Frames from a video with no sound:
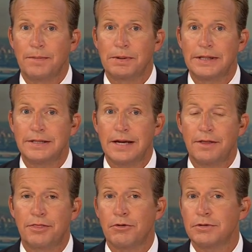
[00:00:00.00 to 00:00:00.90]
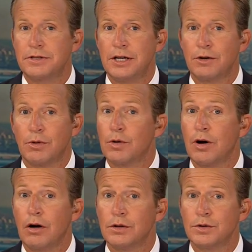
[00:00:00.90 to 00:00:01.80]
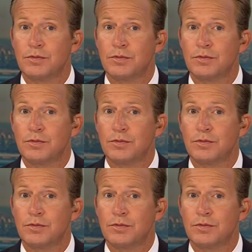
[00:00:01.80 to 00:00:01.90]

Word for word: Police say 13-year-old Carlos